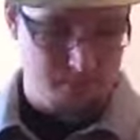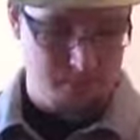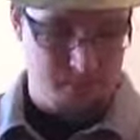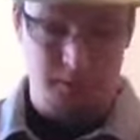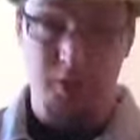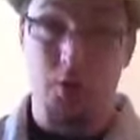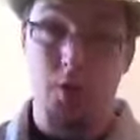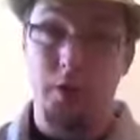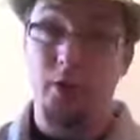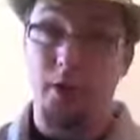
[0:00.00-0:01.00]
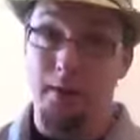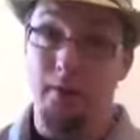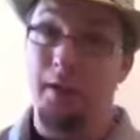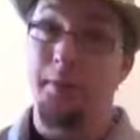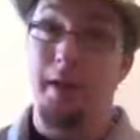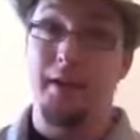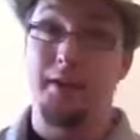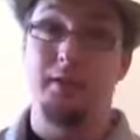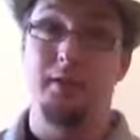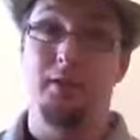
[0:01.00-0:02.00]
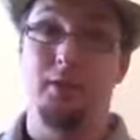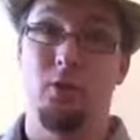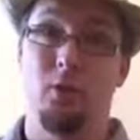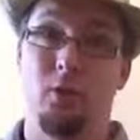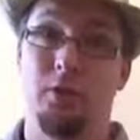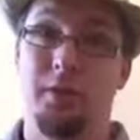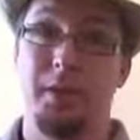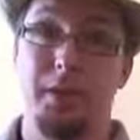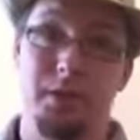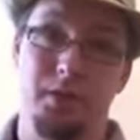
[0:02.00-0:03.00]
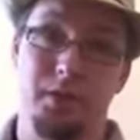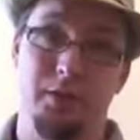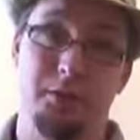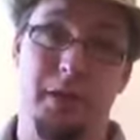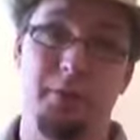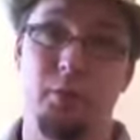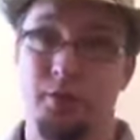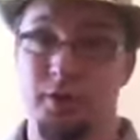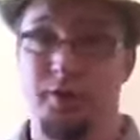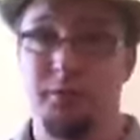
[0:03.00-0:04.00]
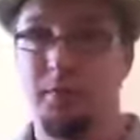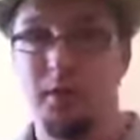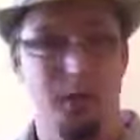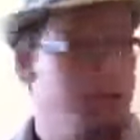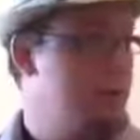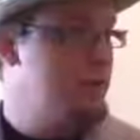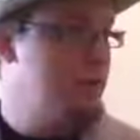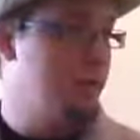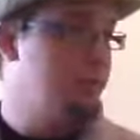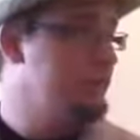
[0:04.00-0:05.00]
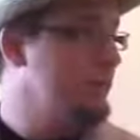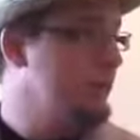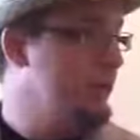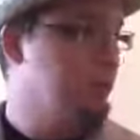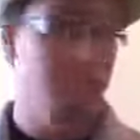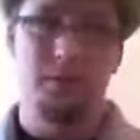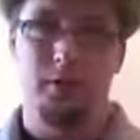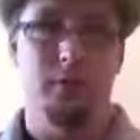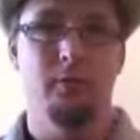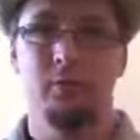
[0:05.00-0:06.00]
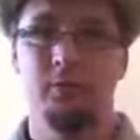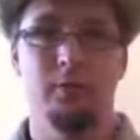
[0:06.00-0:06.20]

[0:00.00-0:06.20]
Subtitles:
because the only way you'll ever get past your limitations is by pushing them. So next one, you know,